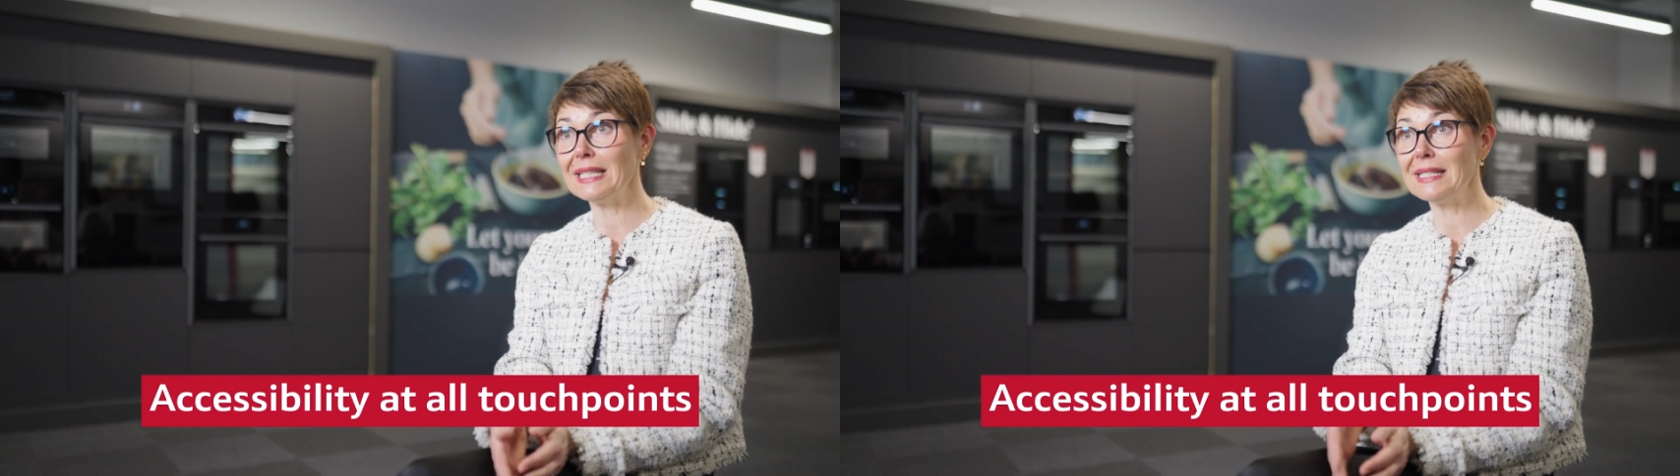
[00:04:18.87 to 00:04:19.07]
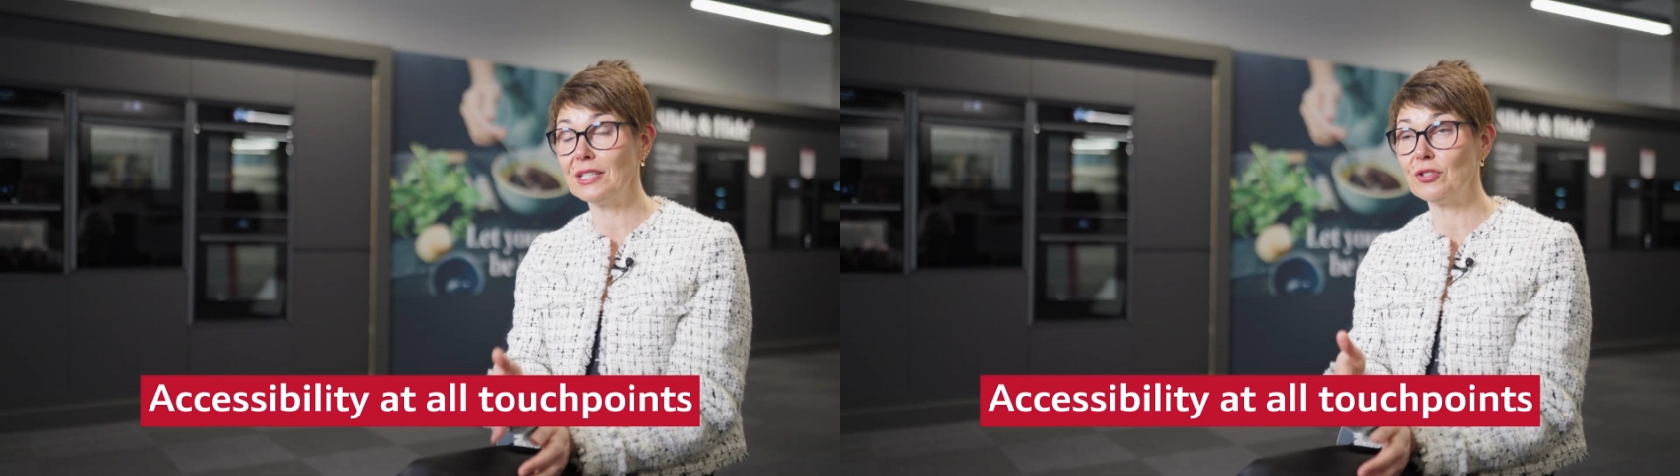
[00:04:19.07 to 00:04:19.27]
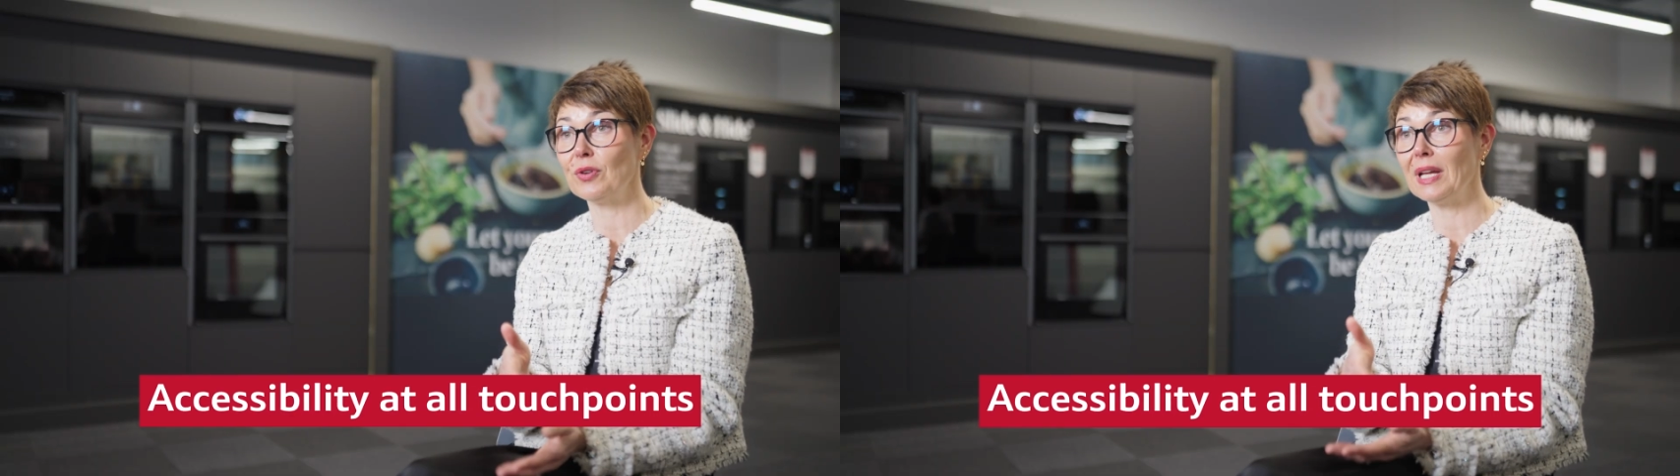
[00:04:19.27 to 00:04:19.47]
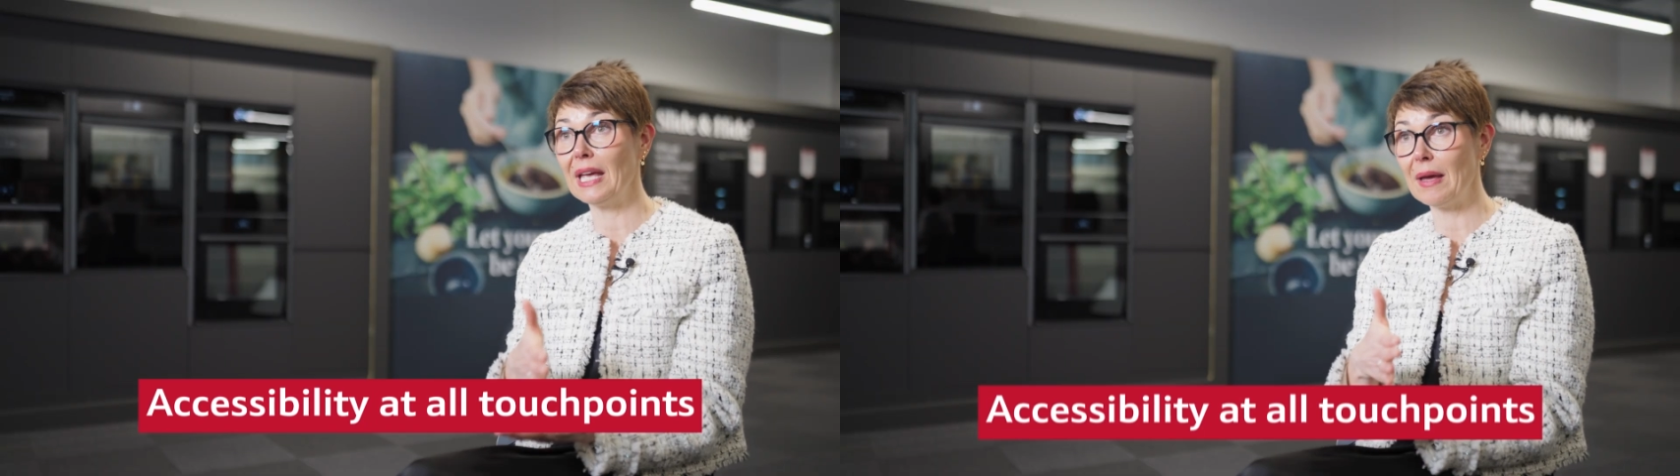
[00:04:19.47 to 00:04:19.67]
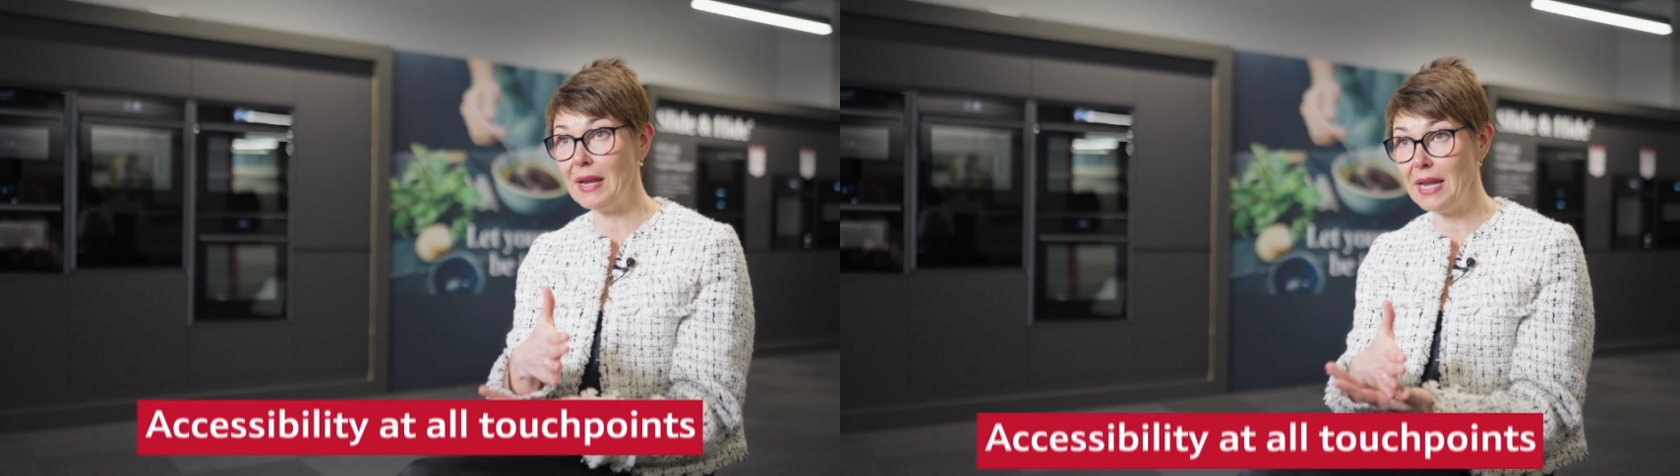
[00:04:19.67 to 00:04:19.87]

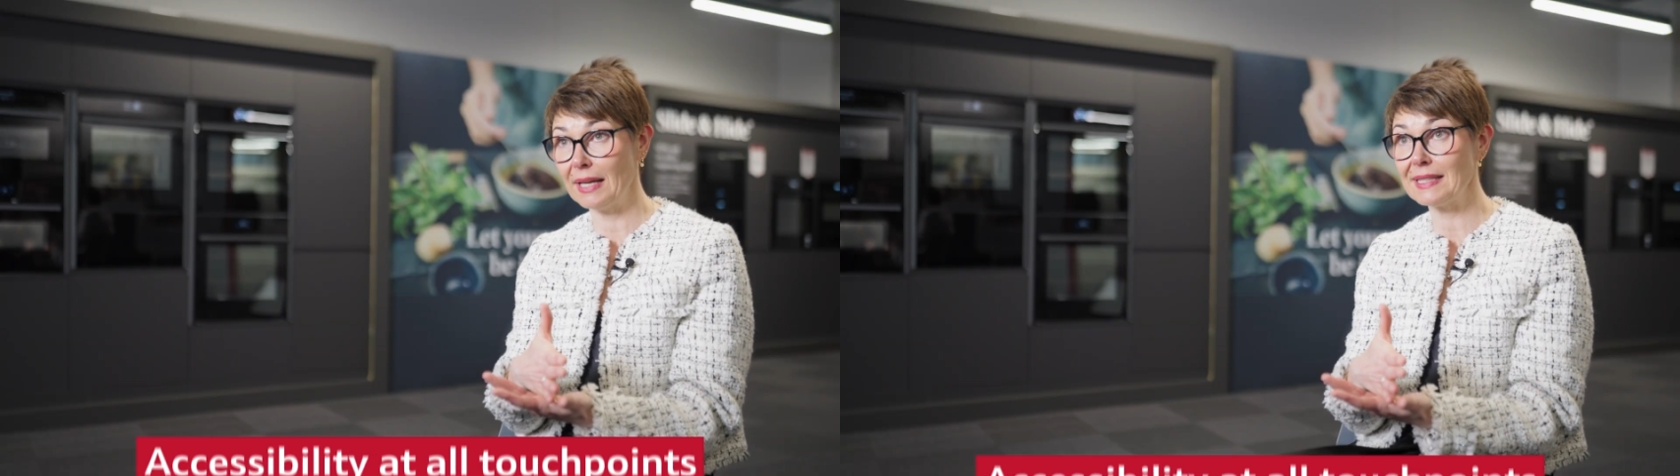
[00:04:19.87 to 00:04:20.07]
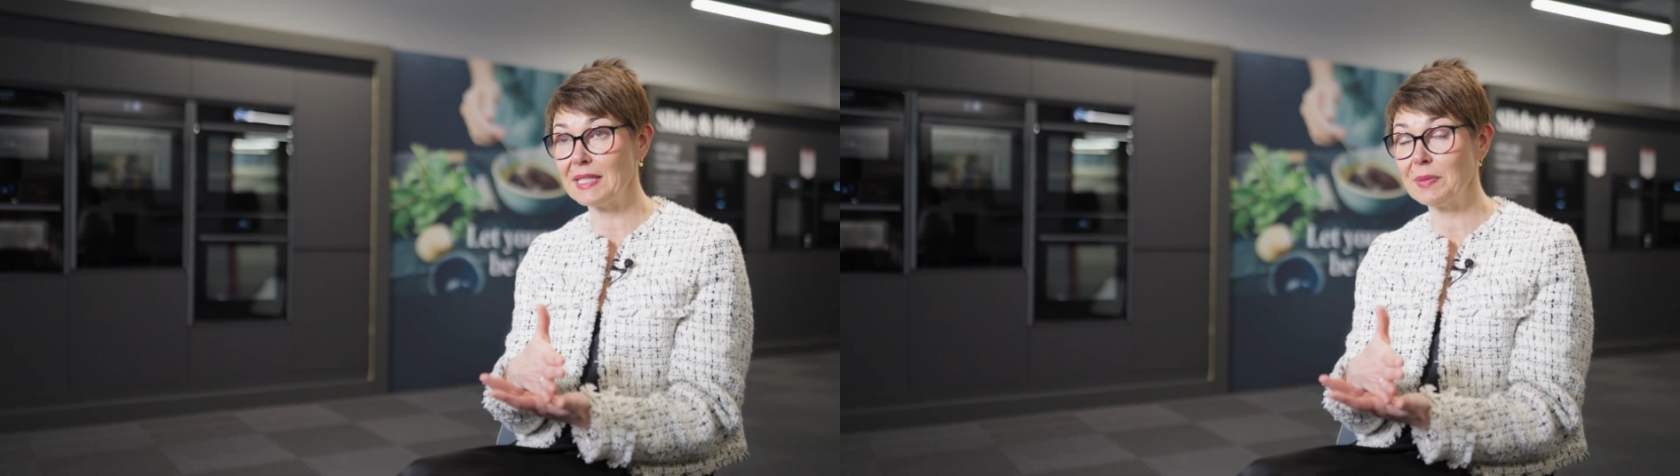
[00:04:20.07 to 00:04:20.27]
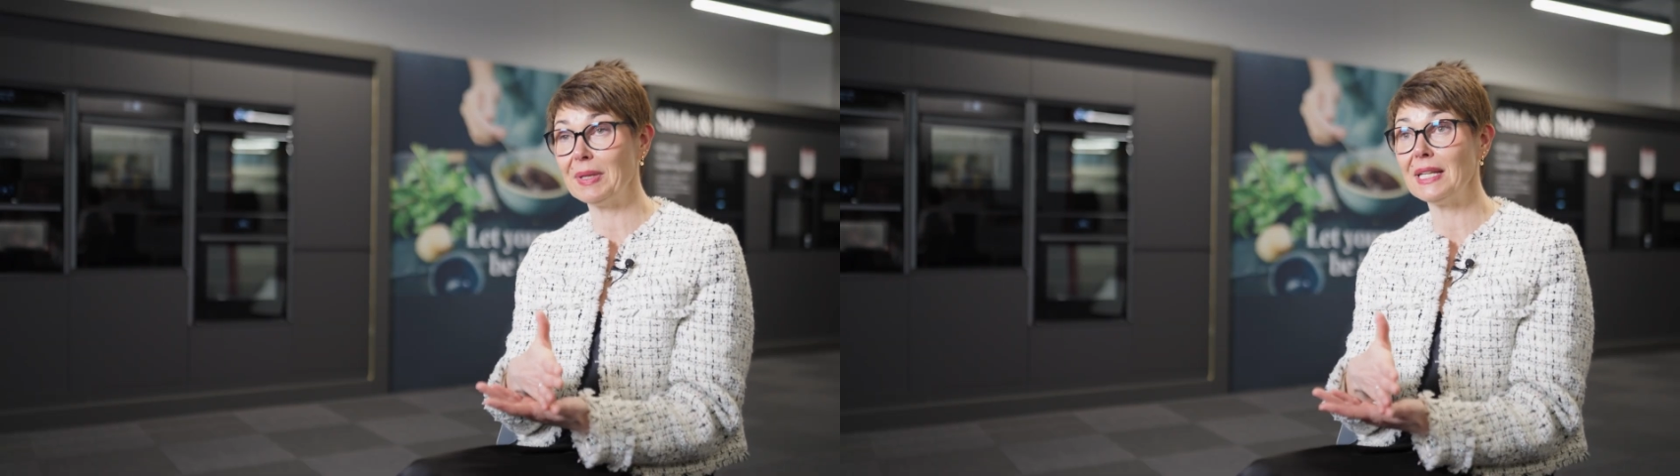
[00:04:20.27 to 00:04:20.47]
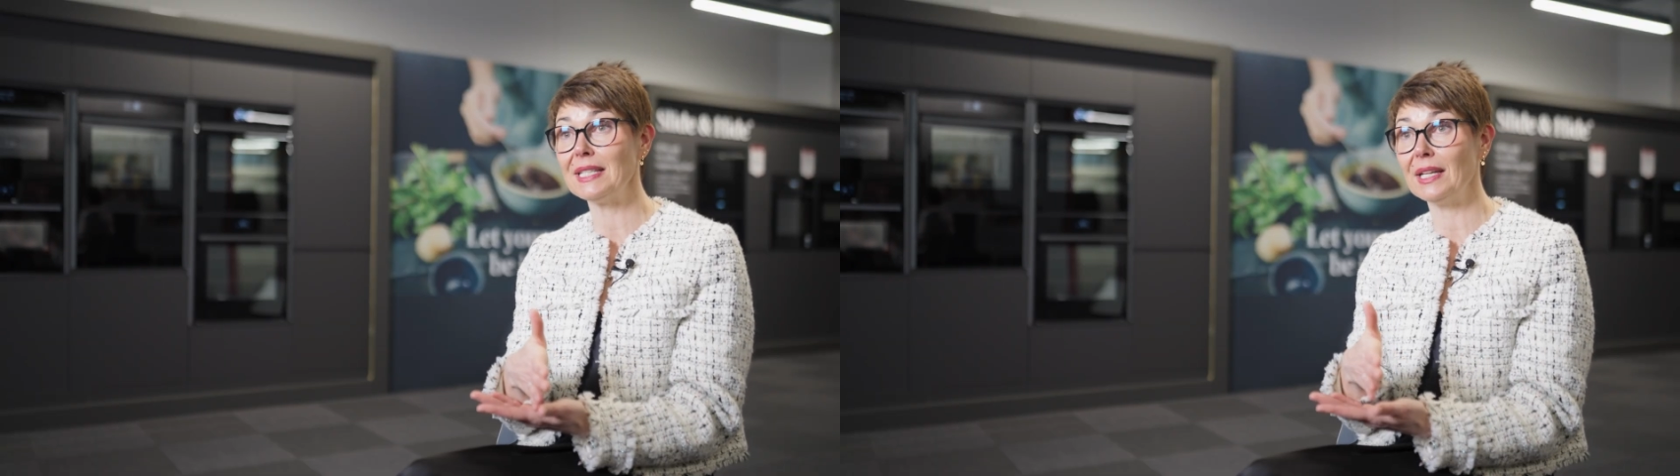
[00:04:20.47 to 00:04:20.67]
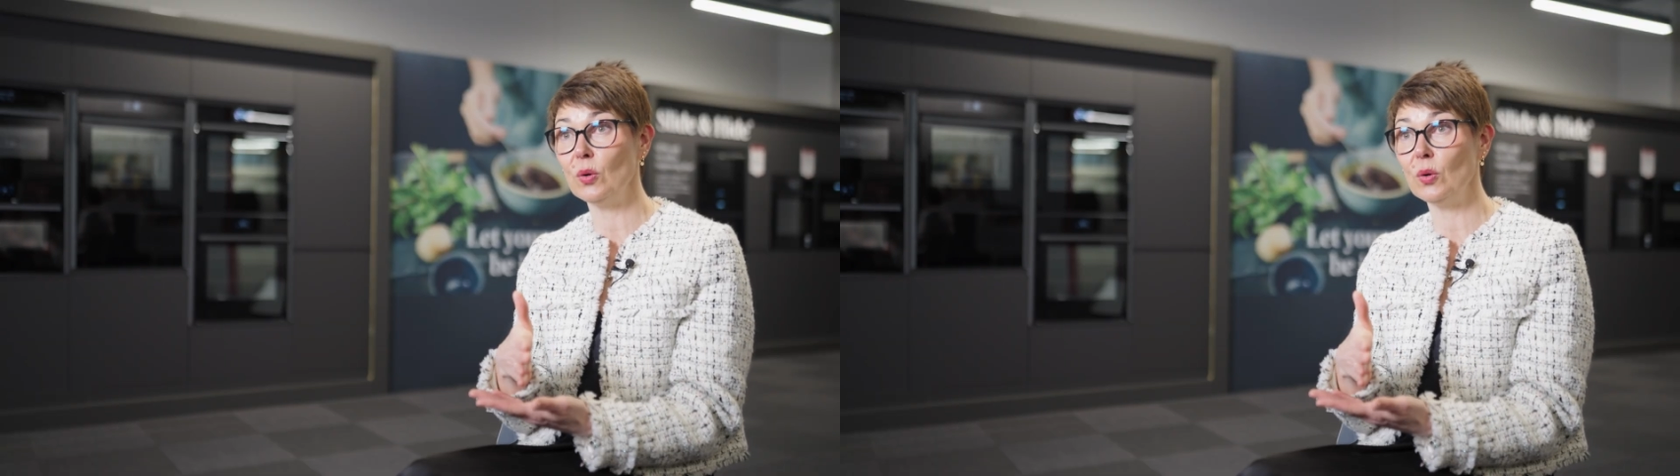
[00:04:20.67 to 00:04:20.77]
considering accessibility in